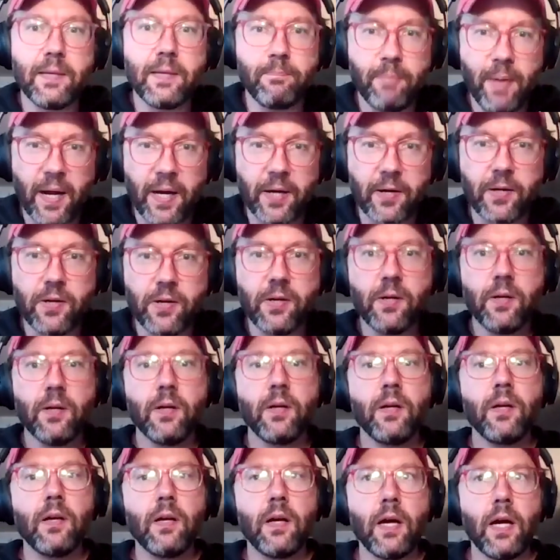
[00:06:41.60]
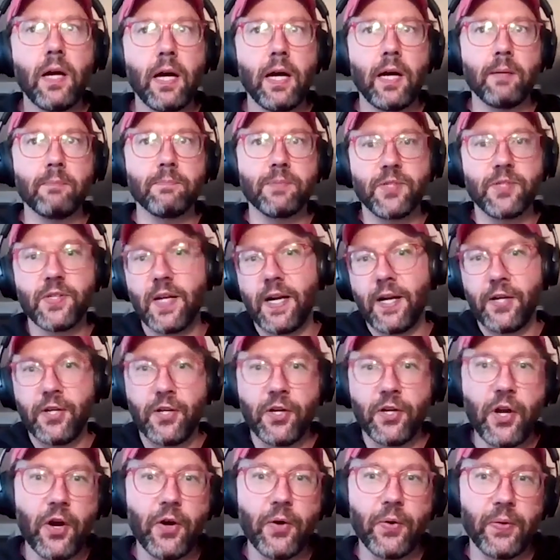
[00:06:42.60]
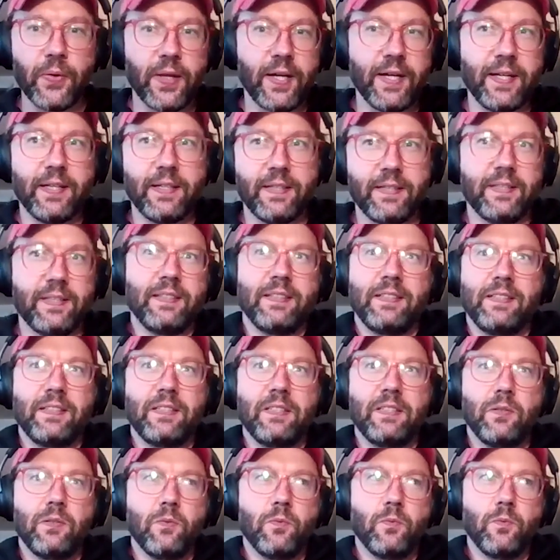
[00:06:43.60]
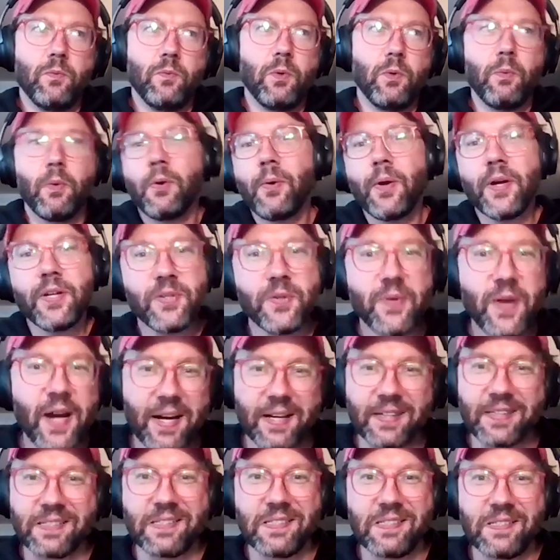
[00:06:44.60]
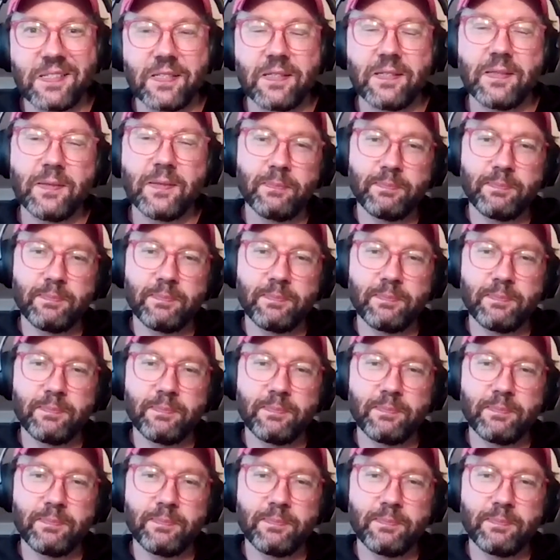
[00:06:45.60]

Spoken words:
it better so that I could know like, well, what do I do next?